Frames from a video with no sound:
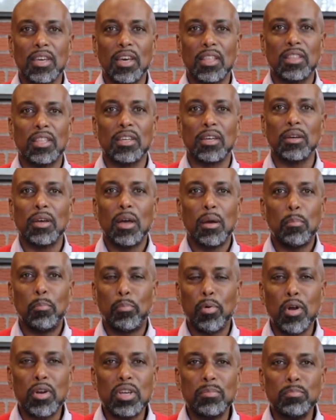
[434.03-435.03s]
And the
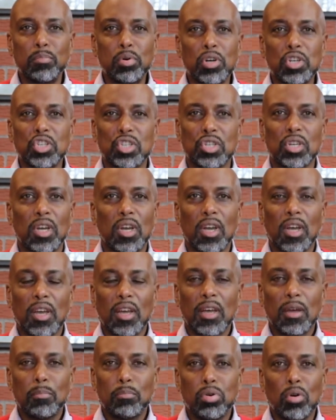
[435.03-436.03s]
burning bush
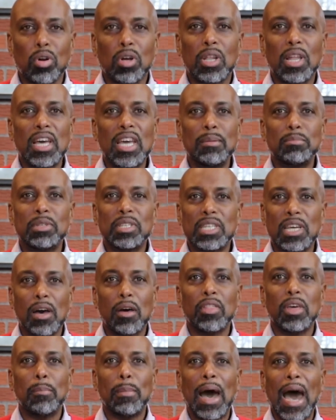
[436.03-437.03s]
proclaimed,
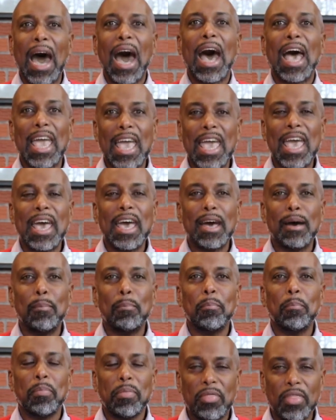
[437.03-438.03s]
"Tell them I
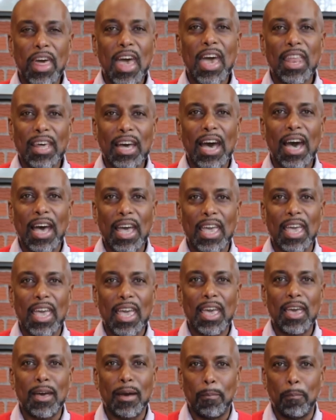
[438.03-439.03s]
am that I
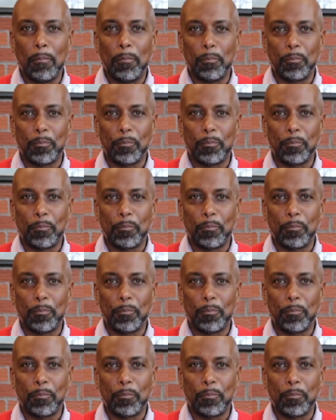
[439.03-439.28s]
am."